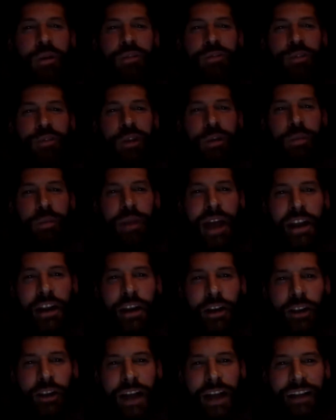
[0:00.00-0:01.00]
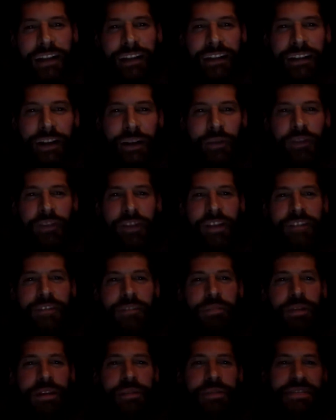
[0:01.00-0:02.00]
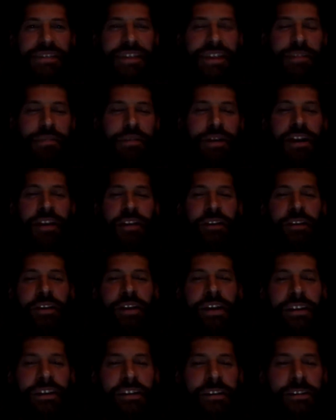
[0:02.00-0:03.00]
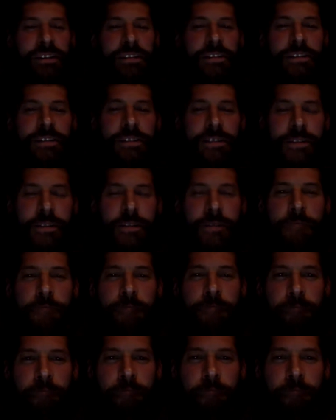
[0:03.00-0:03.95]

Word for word: for you, Brian Urlacher. I would have liked to played beside Brian Urlacher. Mm that